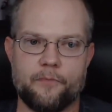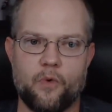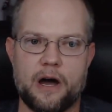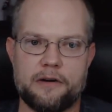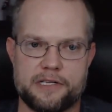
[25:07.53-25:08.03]

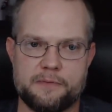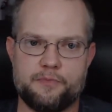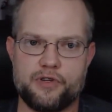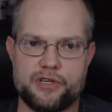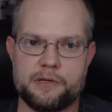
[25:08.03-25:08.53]
Well,
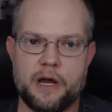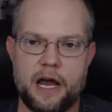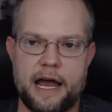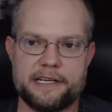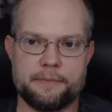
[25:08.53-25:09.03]

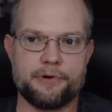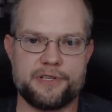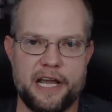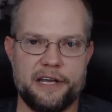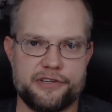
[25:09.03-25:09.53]
as it
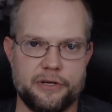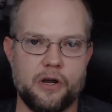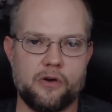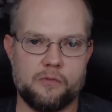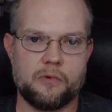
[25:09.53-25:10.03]
pertains to
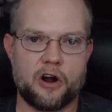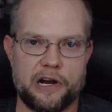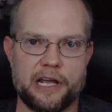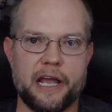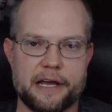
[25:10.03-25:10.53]
local
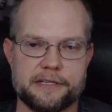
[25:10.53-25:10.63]
marketing, yes.